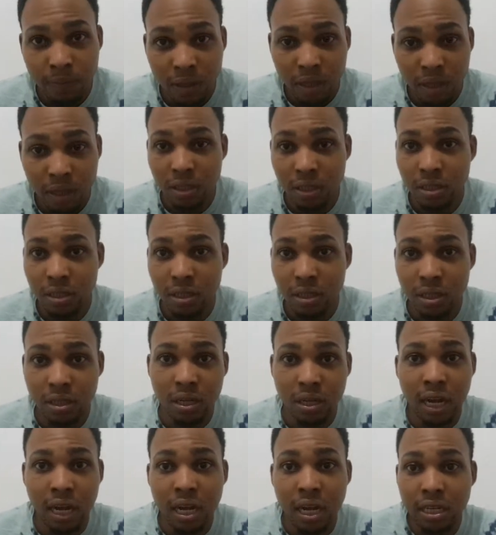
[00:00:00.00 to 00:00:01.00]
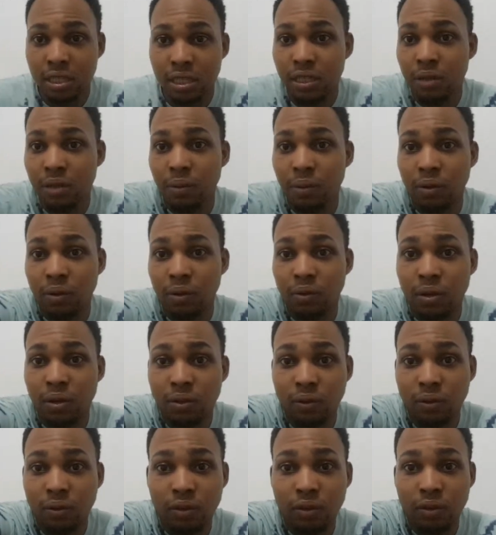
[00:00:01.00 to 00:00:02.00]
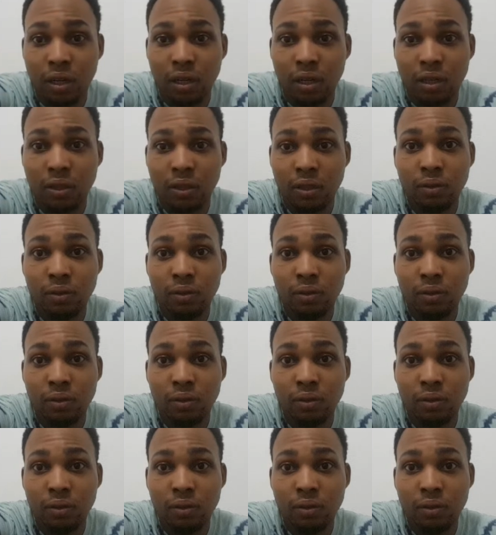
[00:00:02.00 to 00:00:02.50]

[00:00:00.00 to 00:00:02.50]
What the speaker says: the artists them are going good right now.